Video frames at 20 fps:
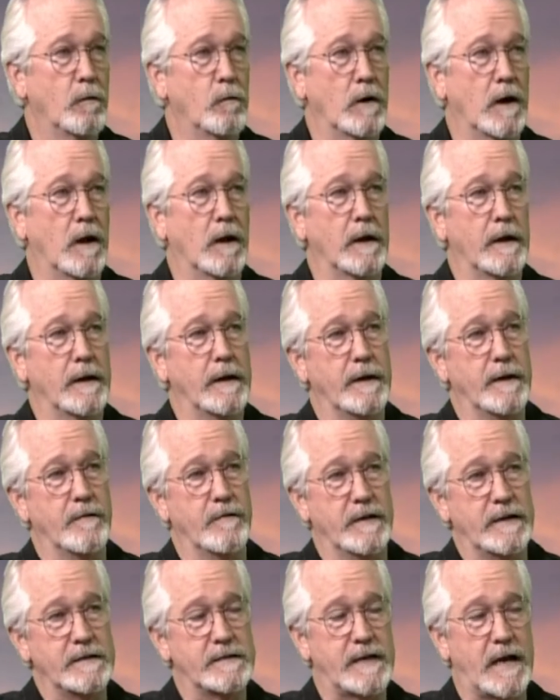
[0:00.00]
Well, in
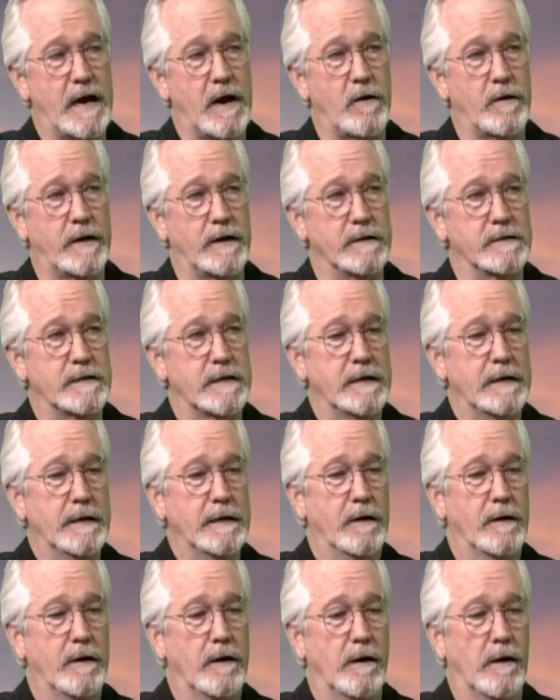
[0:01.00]
these counties,
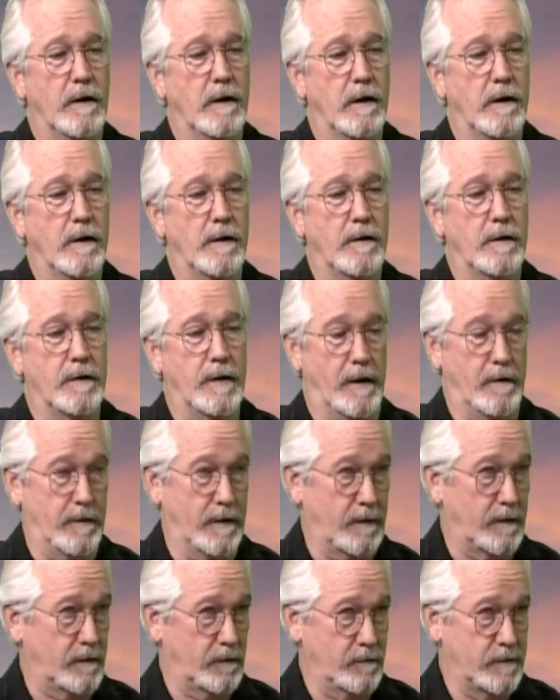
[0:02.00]
and
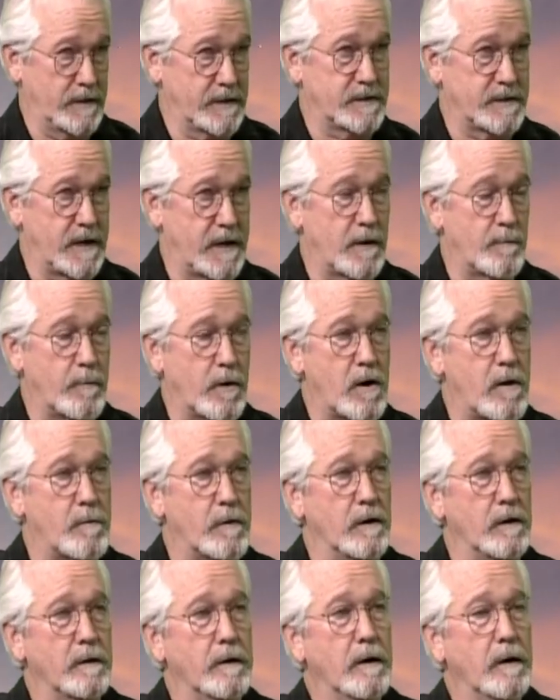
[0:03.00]
including Santa
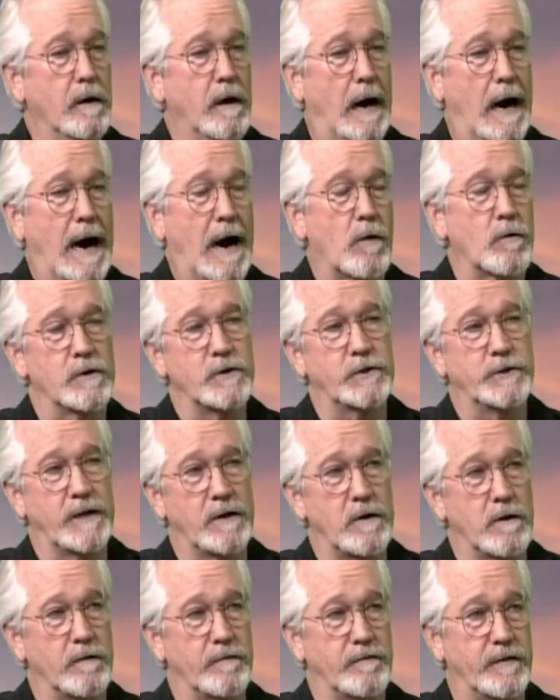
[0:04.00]
Barbara, our
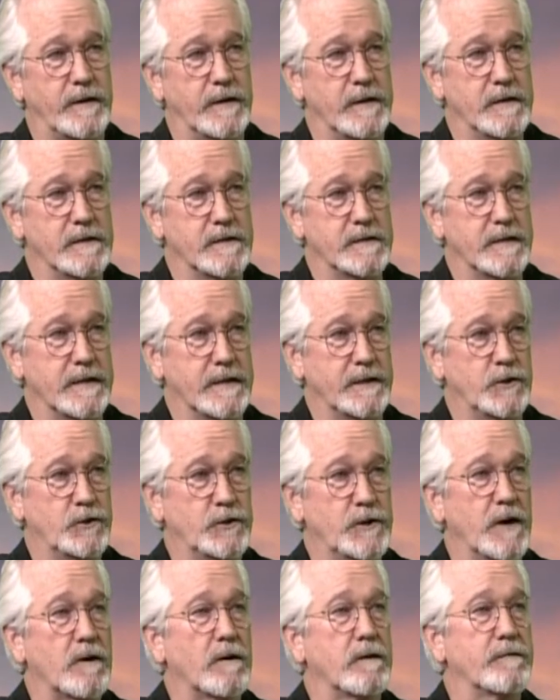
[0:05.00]
sheriff is the
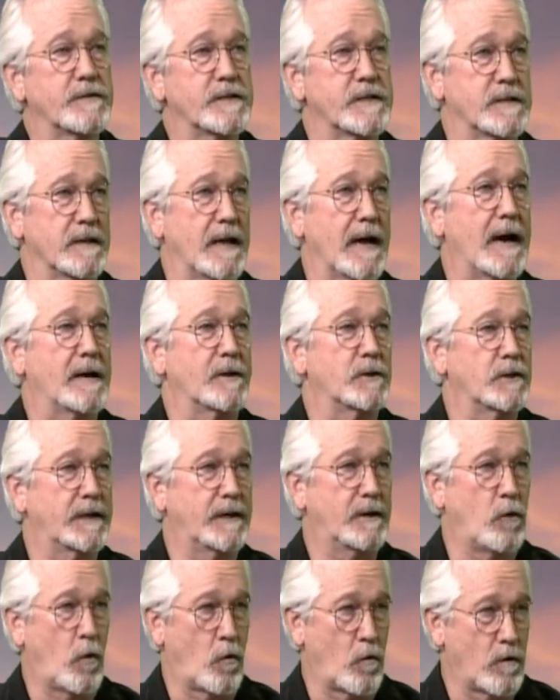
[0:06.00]

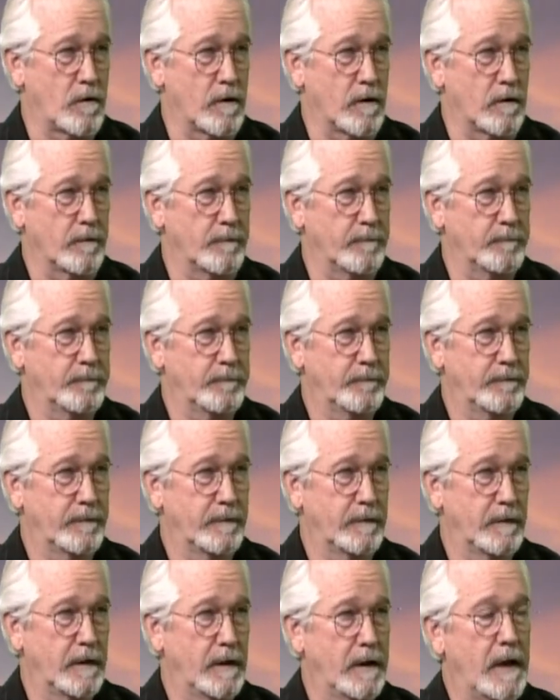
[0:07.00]
sheriff/coroner,
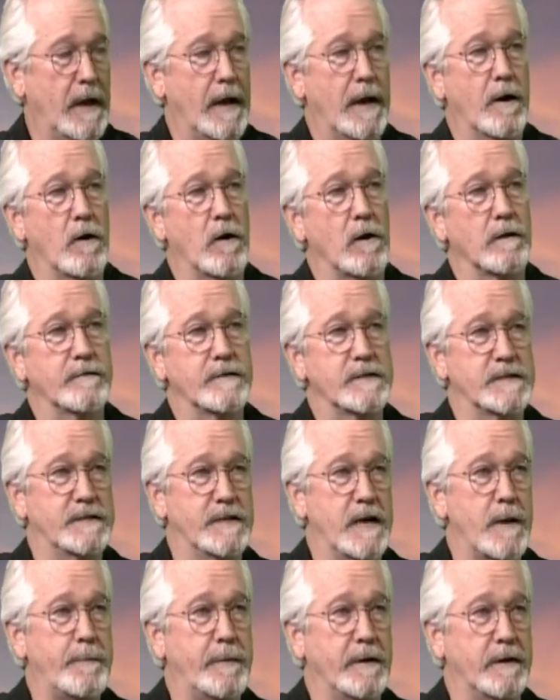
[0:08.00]
and all of his
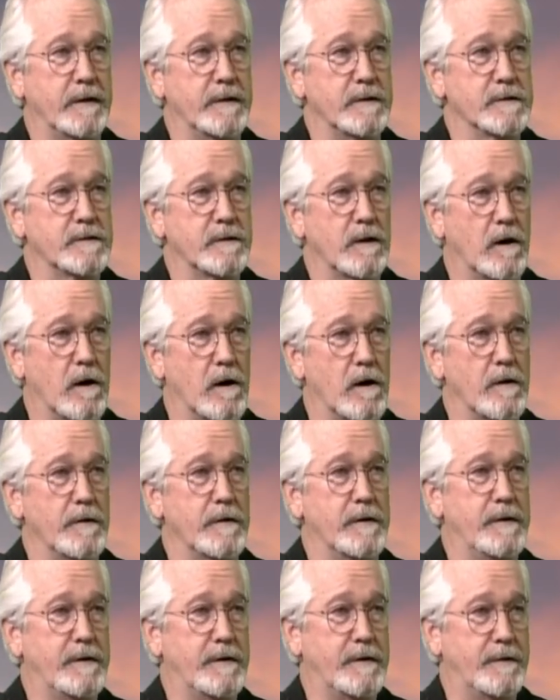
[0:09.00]
deputies
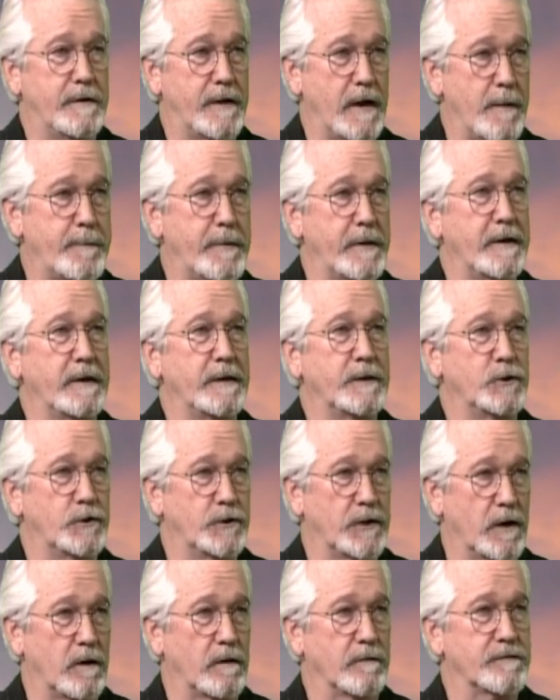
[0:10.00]
are deputy
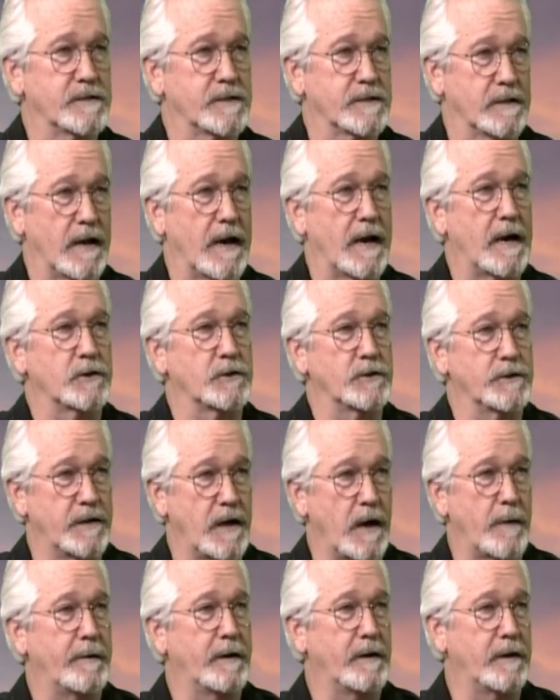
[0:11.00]

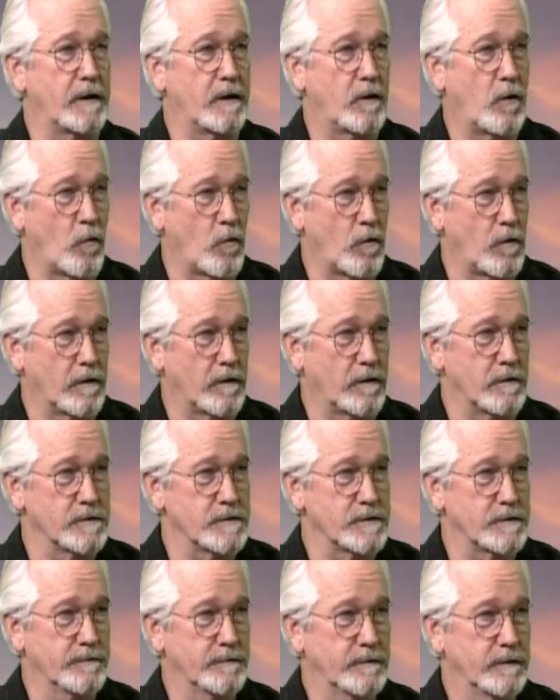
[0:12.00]
sheriff/deputy
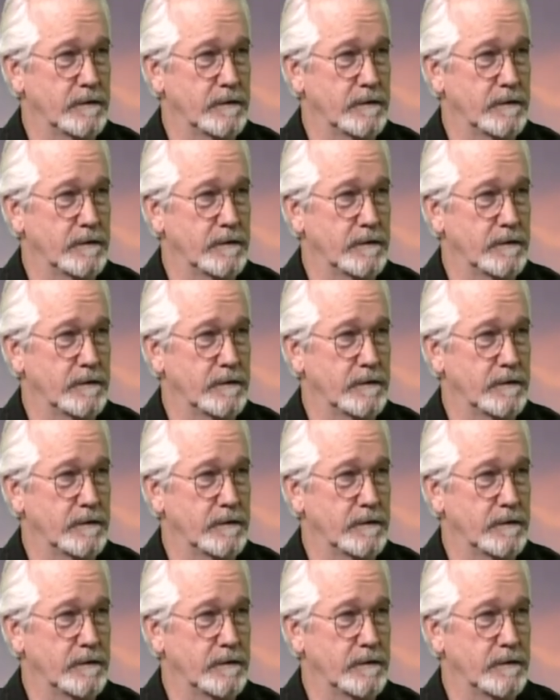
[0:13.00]
coroners.